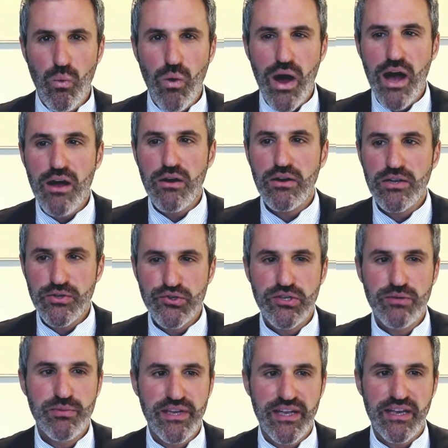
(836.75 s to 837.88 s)
while
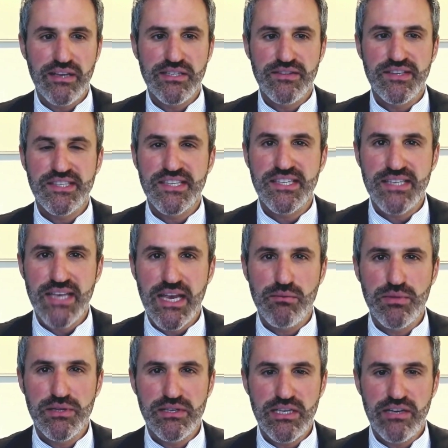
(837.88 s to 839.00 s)
contributing to the
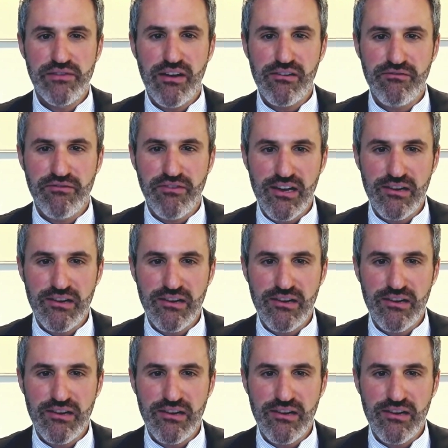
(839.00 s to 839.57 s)
sustainability of our